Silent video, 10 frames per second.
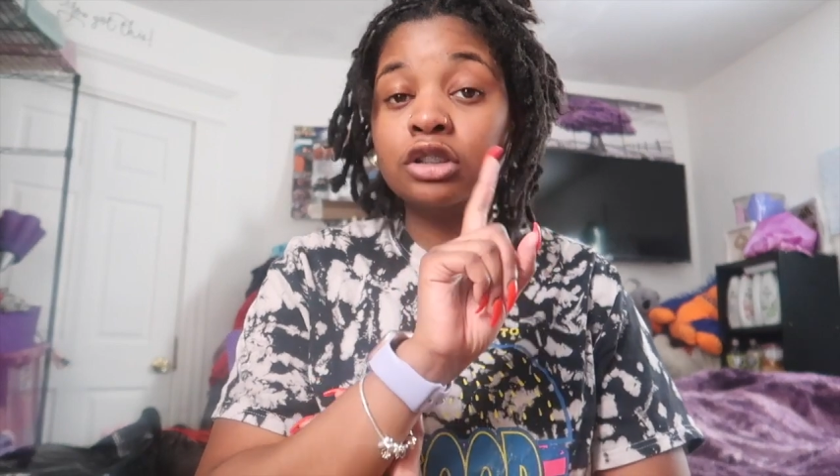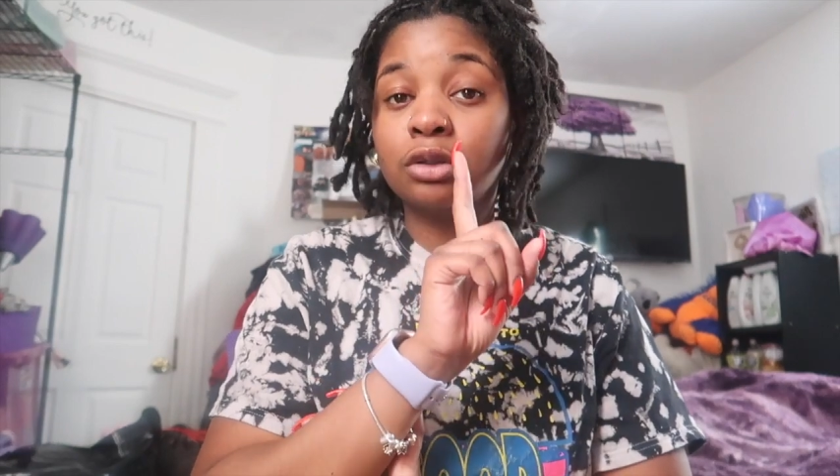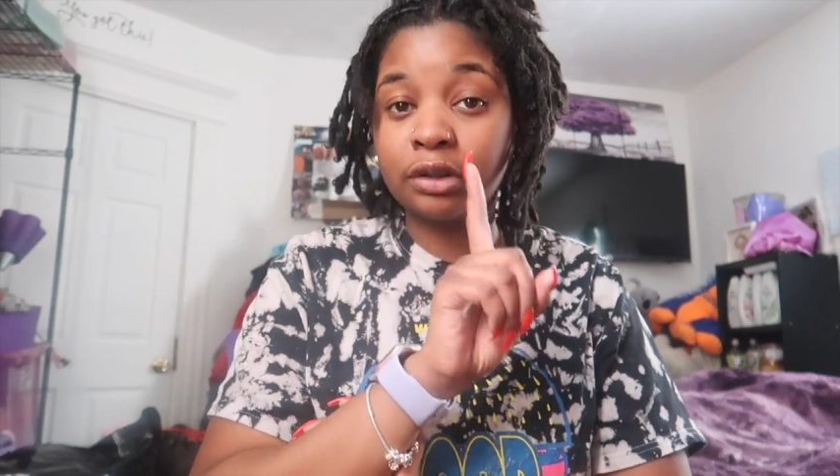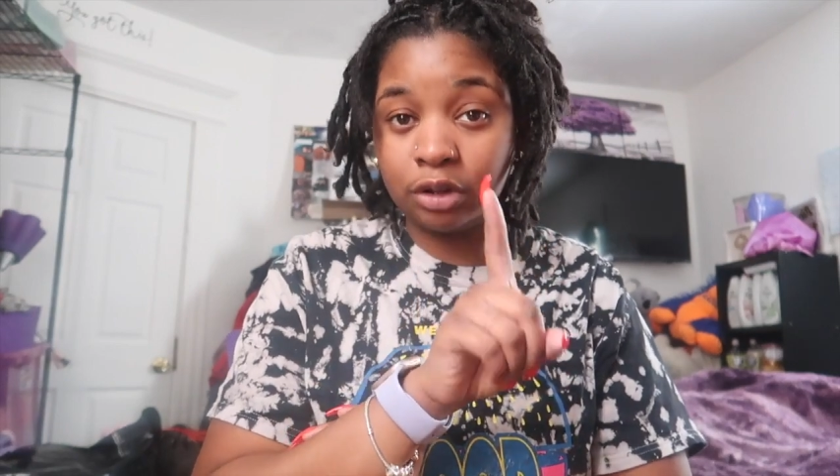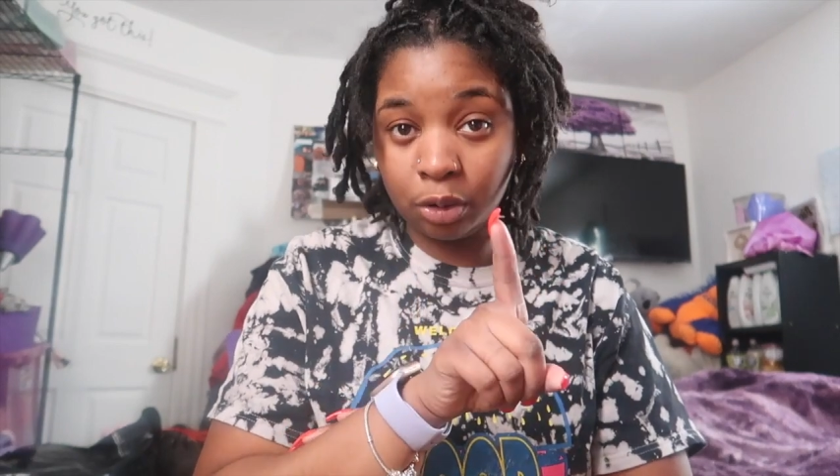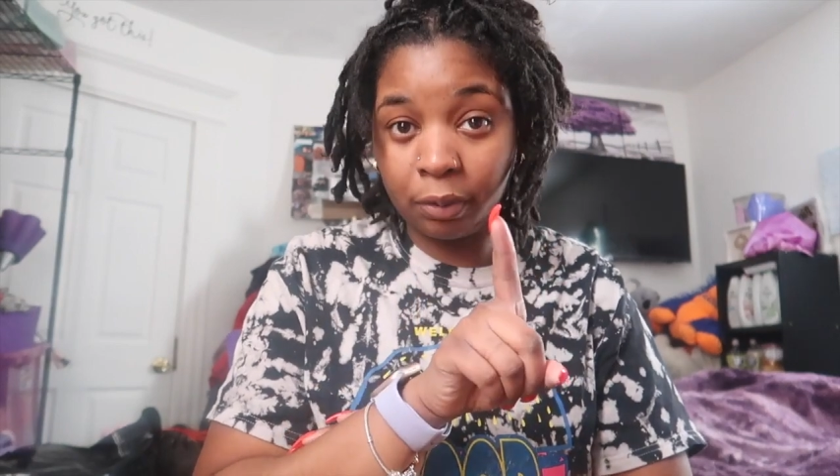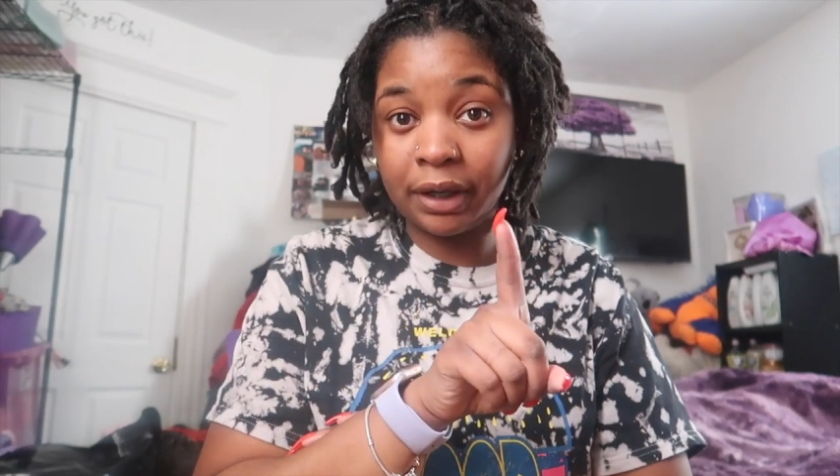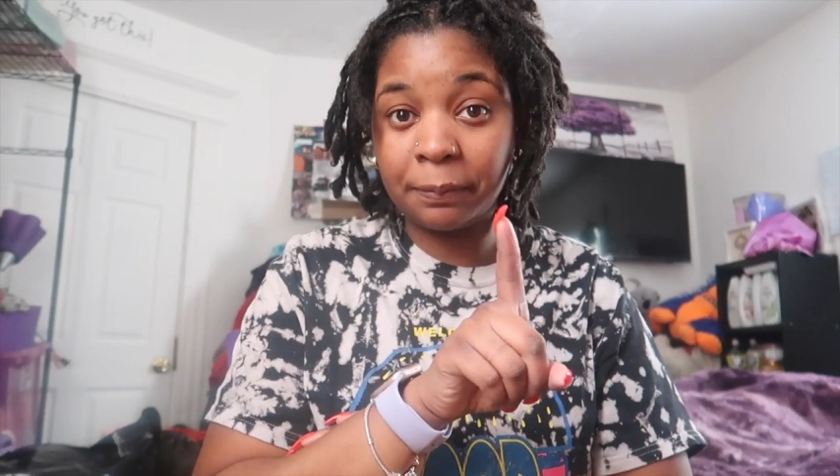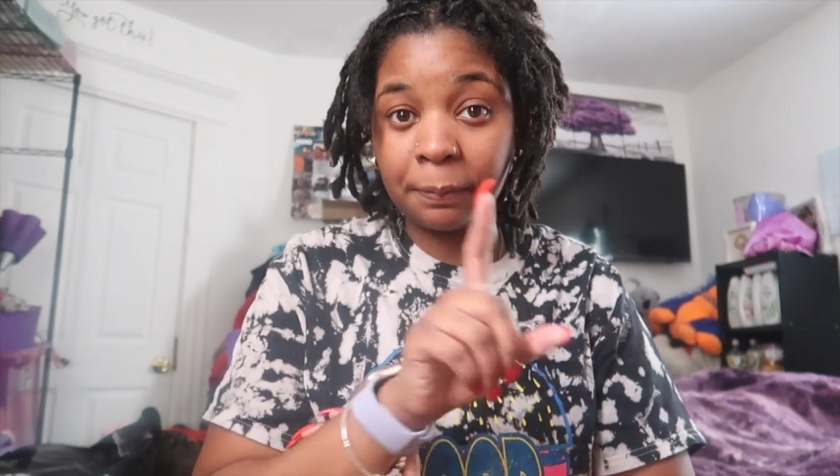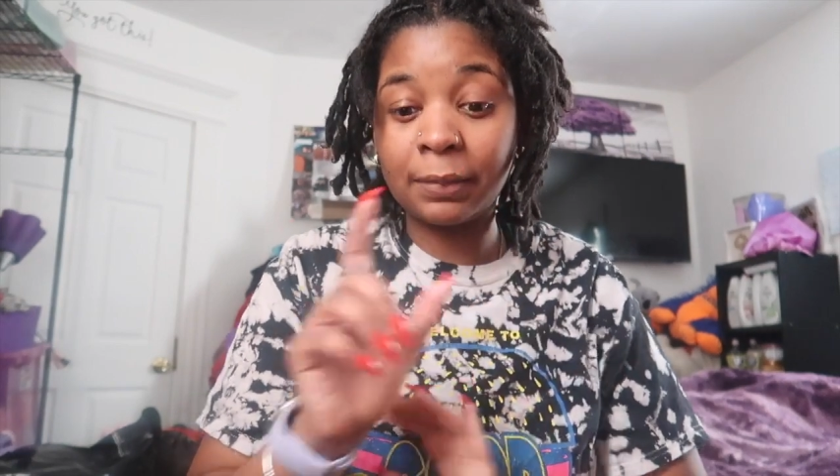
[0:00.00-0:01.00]
So do
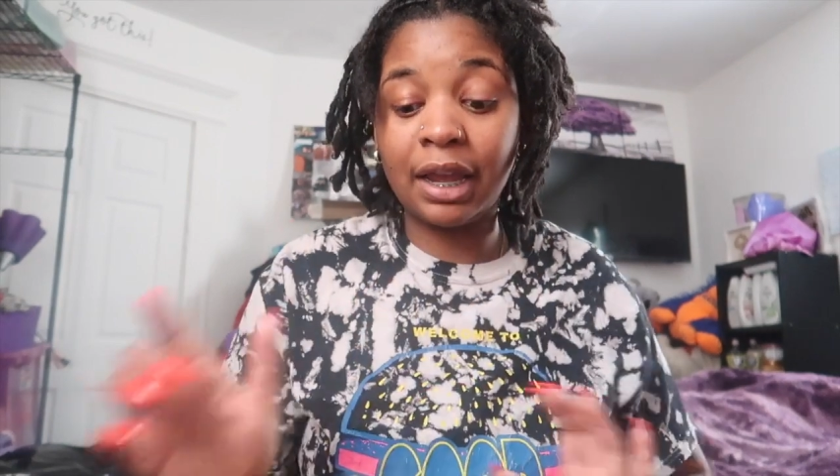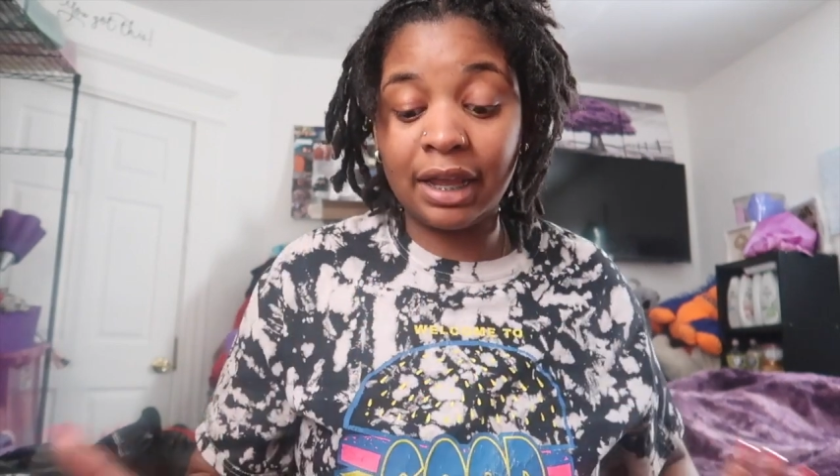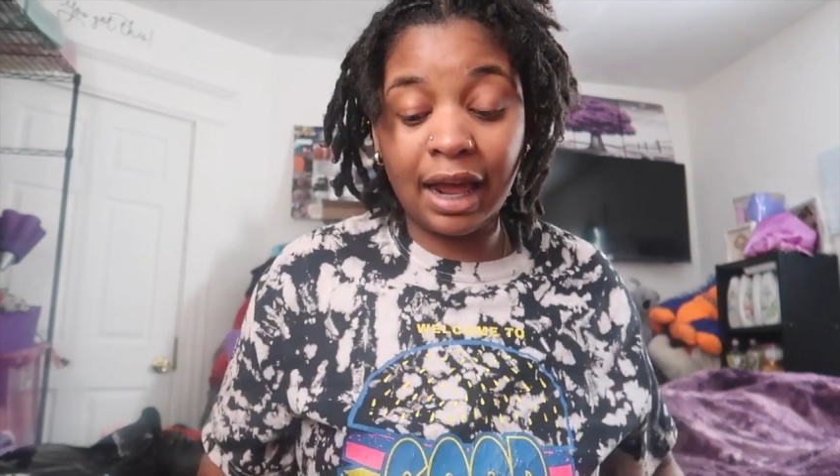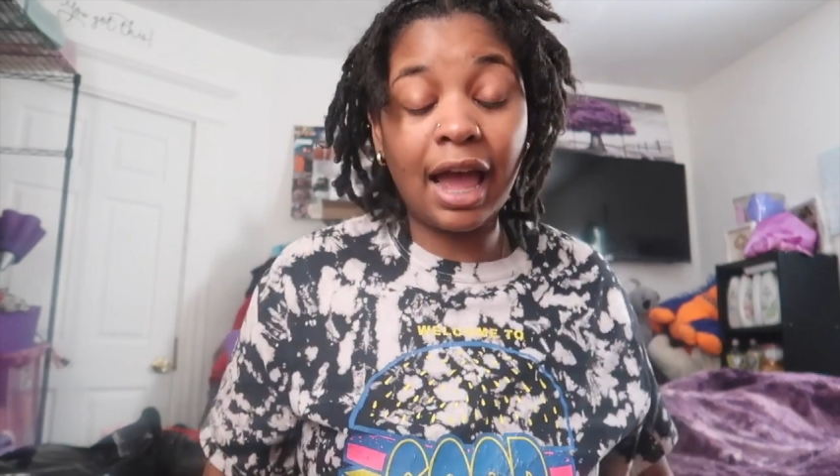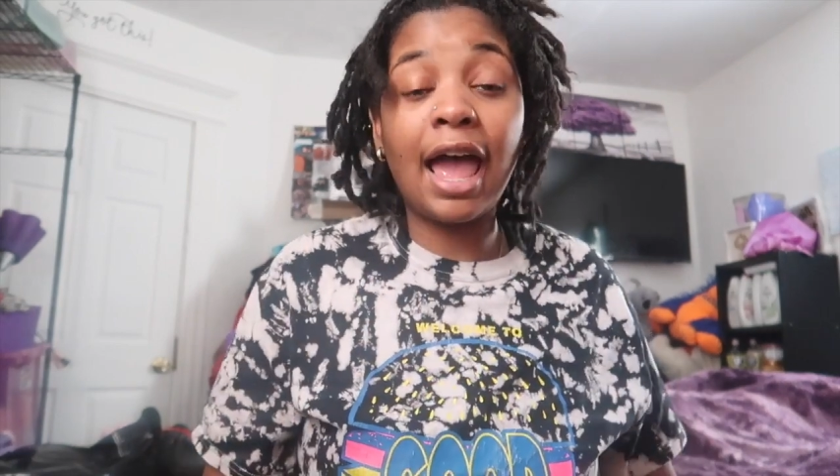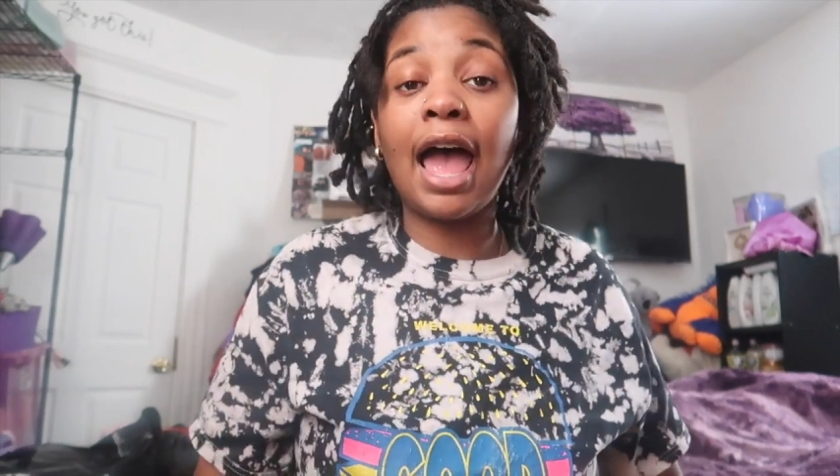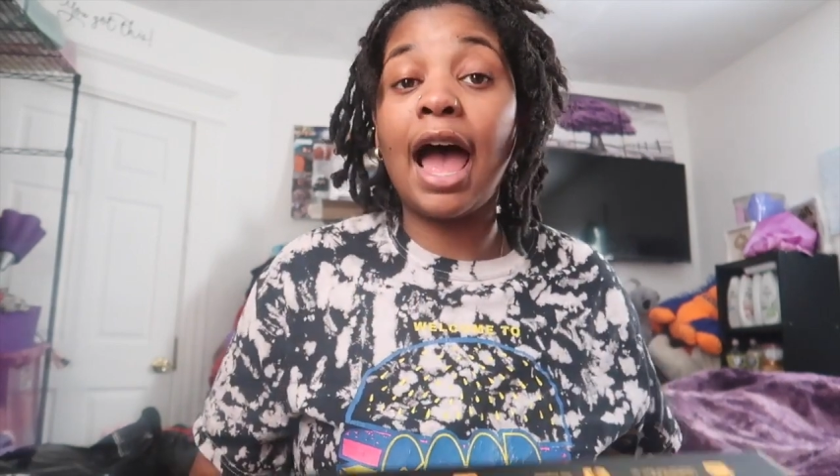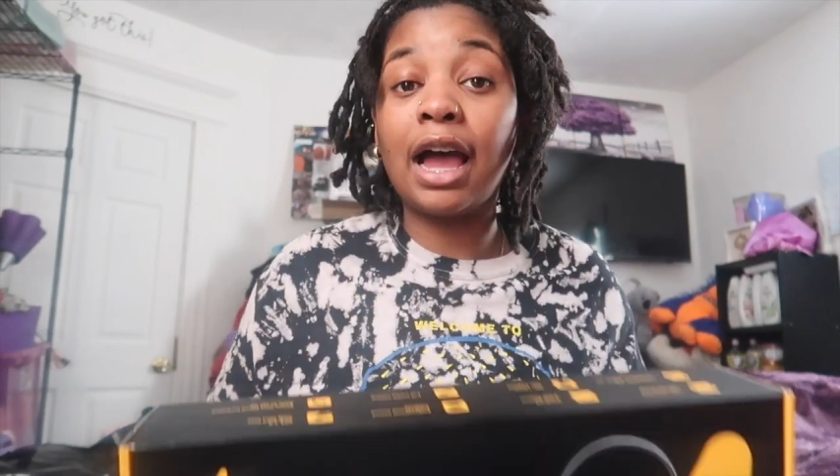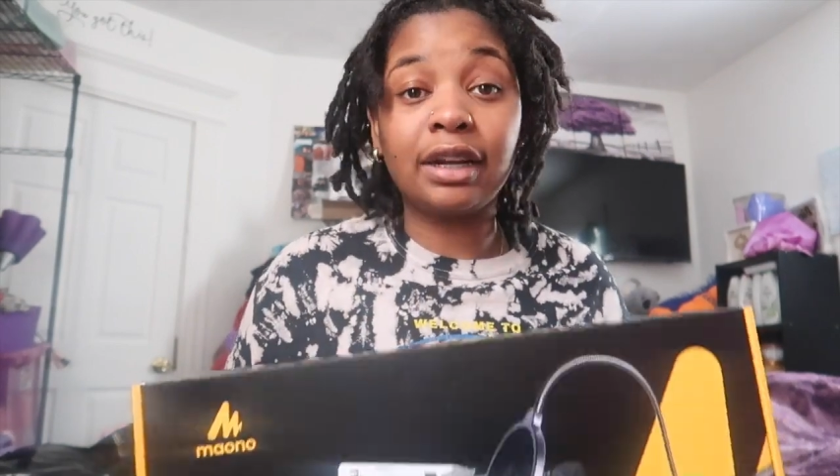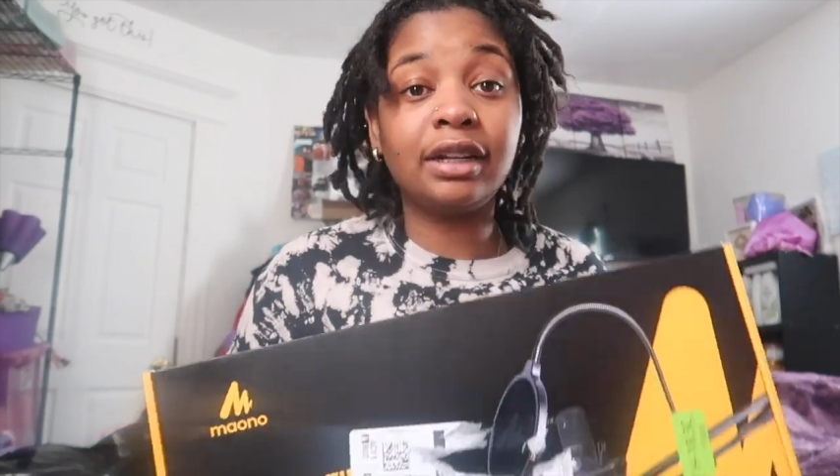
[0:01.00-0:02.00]
it. And I